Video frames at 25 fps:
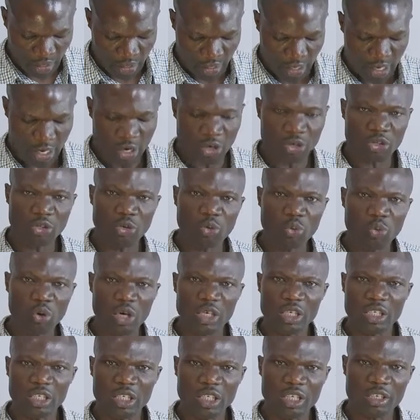Now,
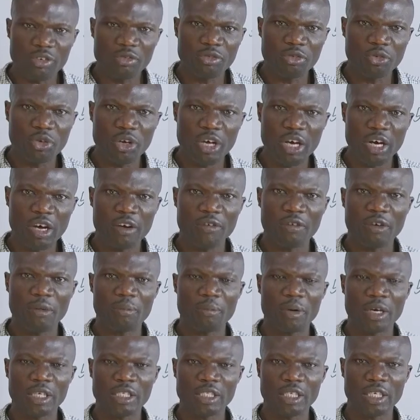what if we have a
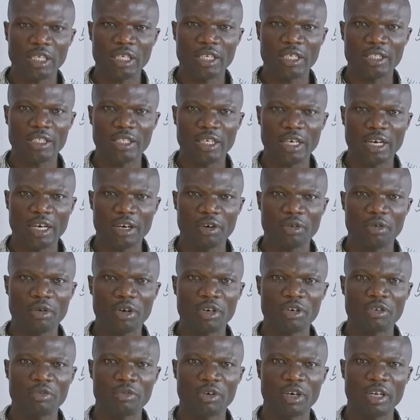percentage and we
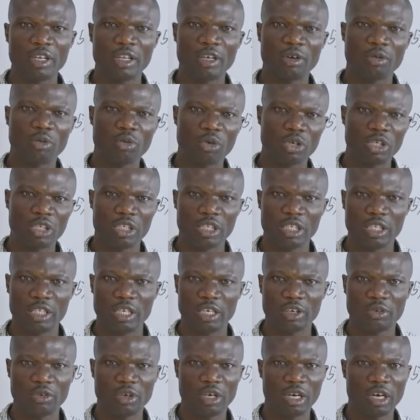want to find the quantity
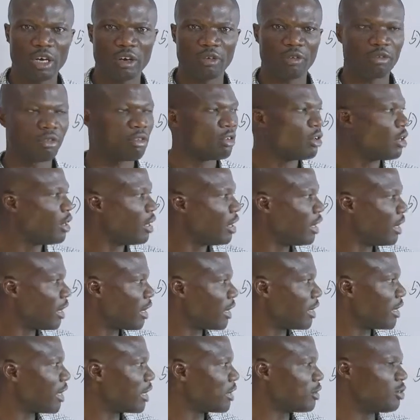that we have?
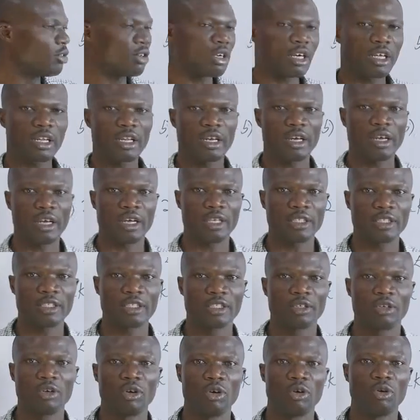Let us look at the
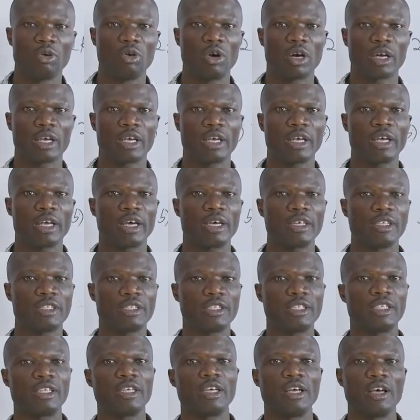last working and
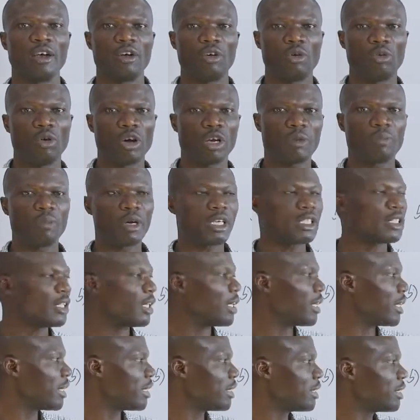see what
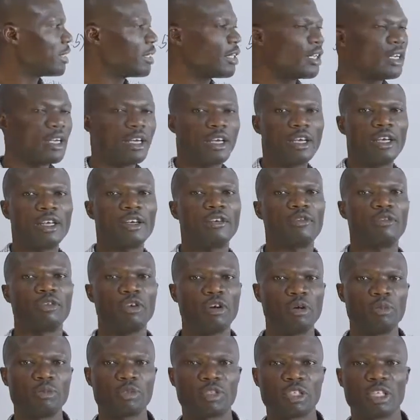percentage it
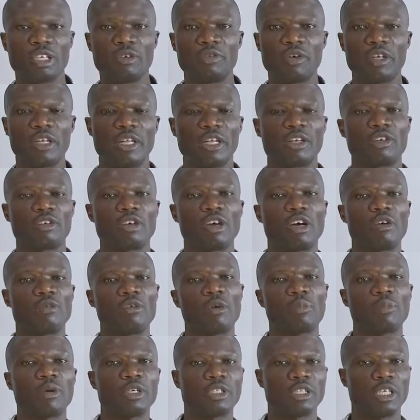forms given that you have
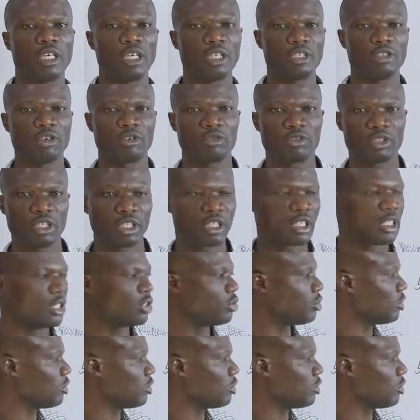a percentage of certain